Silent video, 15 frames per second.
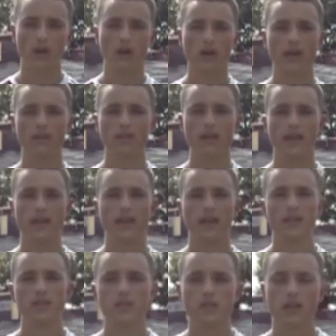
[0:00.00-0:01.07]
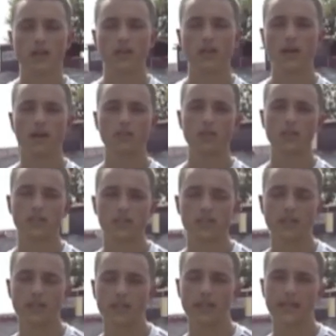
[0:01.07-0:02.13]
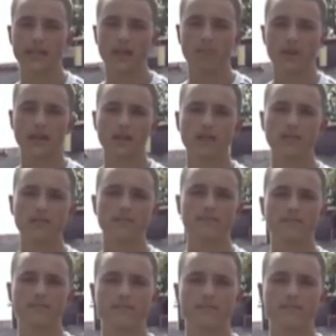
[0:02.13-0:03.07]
hard every day to try to accomplish this year and get that banner.